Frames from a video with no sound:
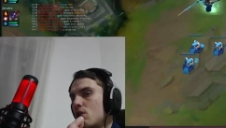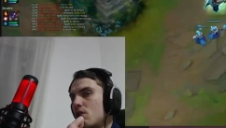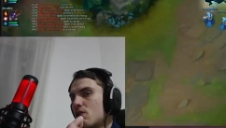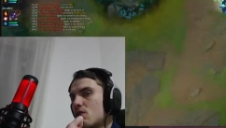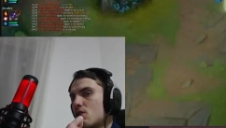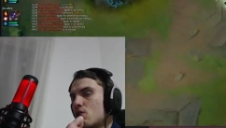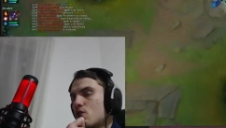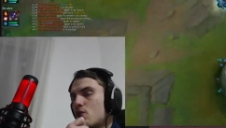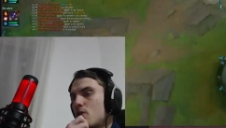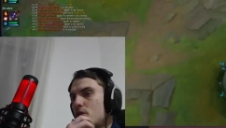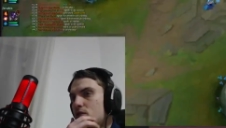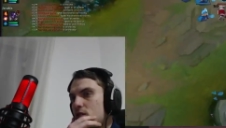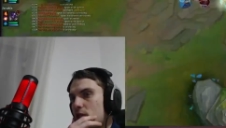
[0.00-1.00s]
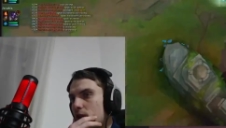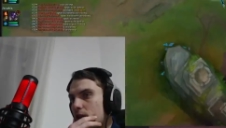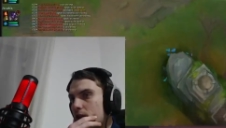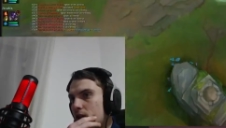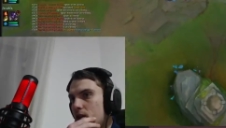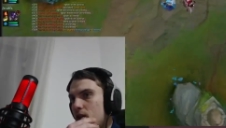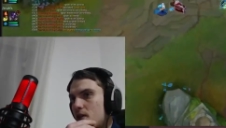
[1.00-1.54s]
That sounds good. Personally, I
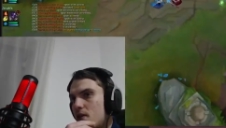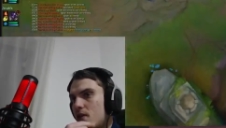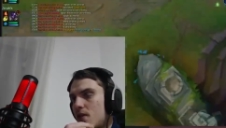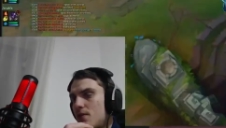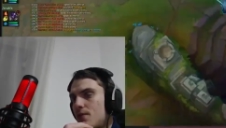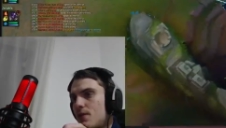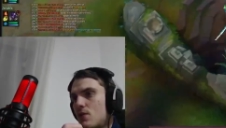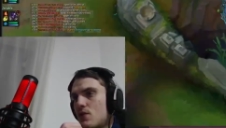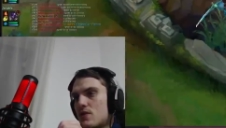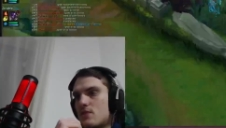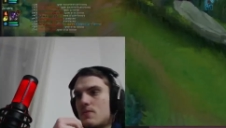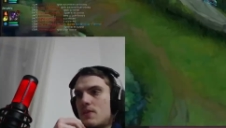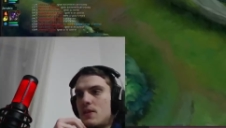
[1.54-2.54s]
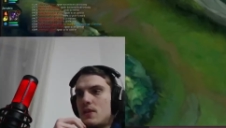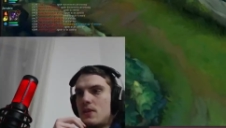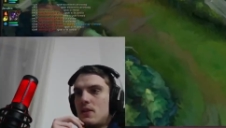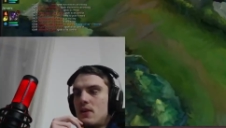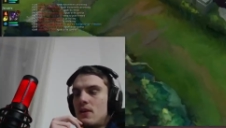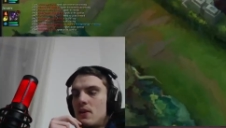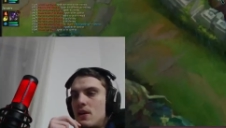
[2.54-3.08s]
think if it was me,